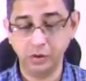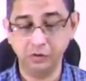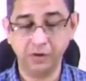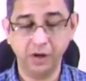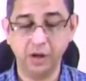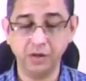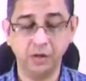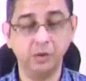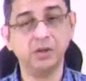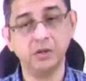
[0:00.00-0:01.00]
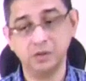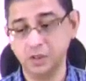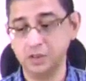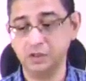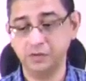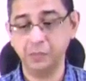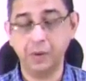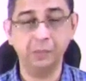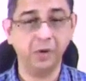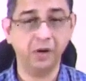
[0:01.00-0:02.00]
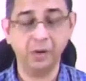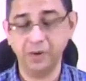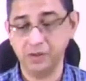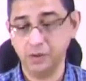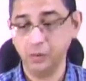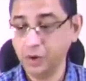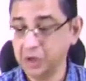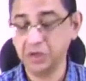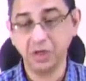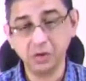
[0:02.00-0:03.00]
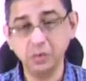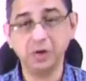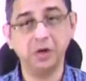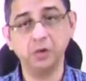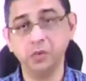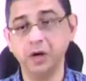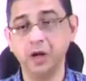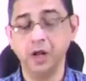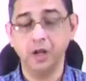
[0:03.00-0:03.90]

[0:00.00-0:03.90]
if I ask her to exercise, if I pump her up, I say, okay, yes, you can do it.